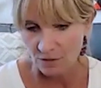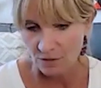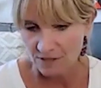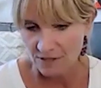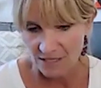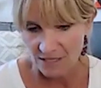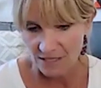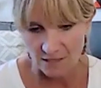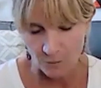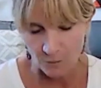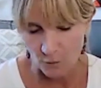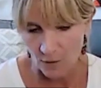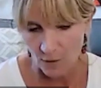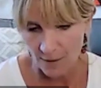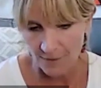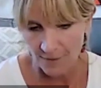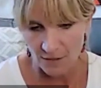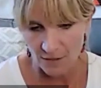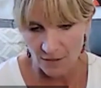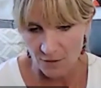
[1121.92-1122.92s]

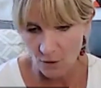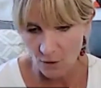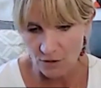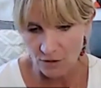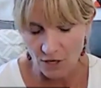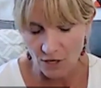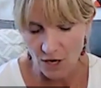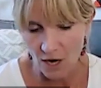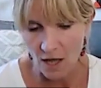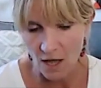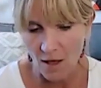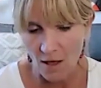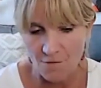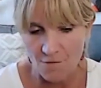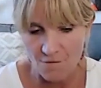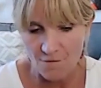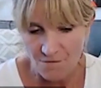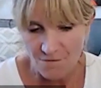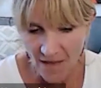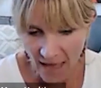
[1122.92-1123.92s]
disappointment, those are
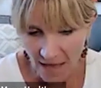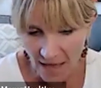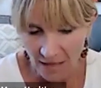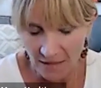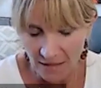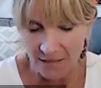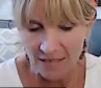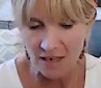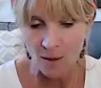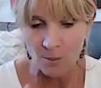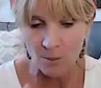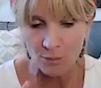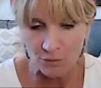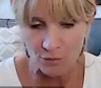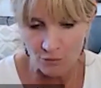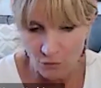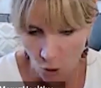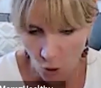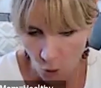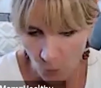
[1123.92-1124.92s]
all valid,
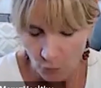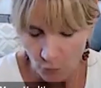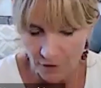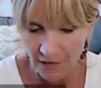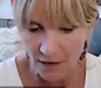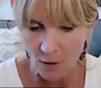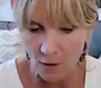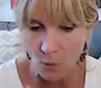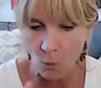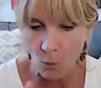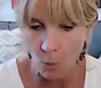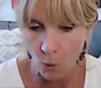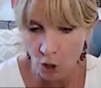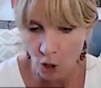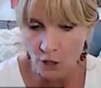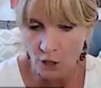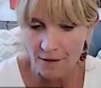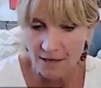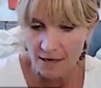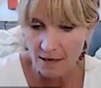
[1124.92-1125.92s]
appropriate,
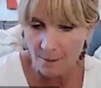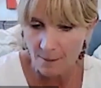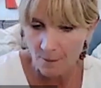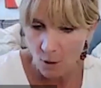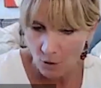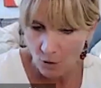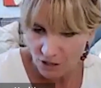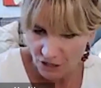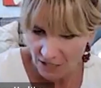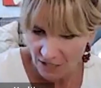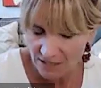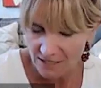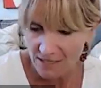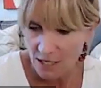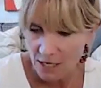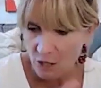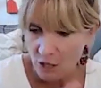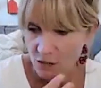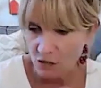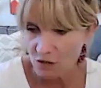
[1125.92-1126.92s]
worthy
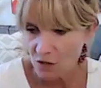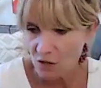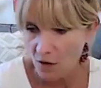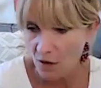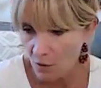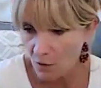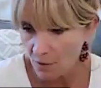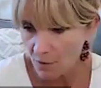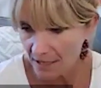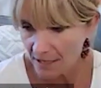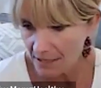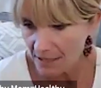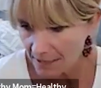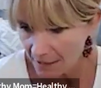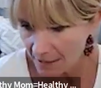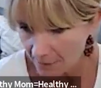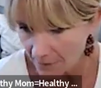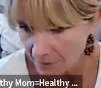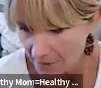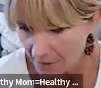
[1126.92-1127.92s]
emotions. So is
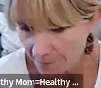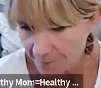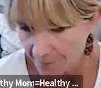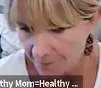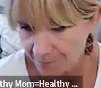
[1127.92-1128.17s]
guilt.